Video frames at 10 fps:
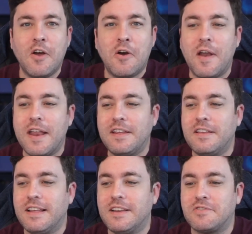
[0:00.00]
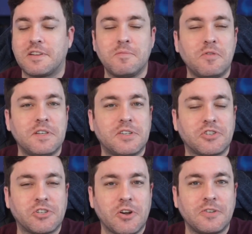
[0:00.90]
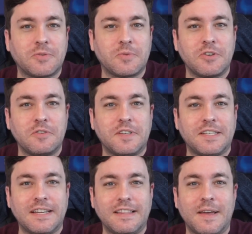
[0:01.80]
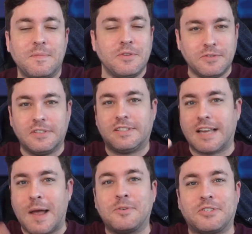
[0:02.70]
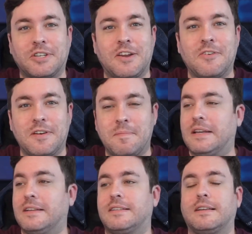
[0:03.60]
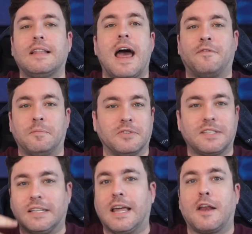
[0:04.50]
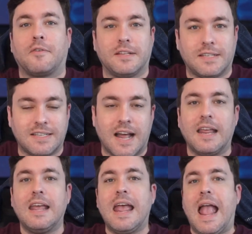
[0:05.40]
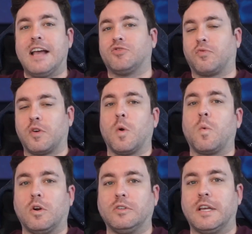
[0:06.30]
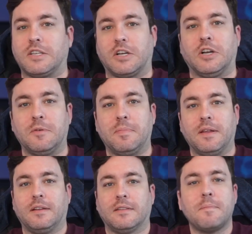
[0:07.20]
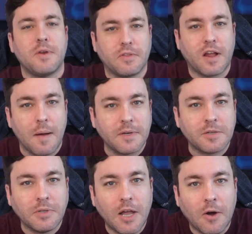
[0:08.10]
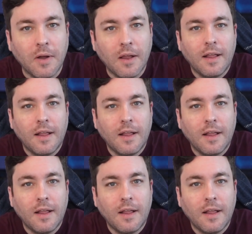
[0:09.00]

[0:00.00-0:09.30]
or any interesting movies or shows where you've seen them use cyber security, but it's laughable, it's hilarious, it's not as real world as it could be. Let me know in the comments below.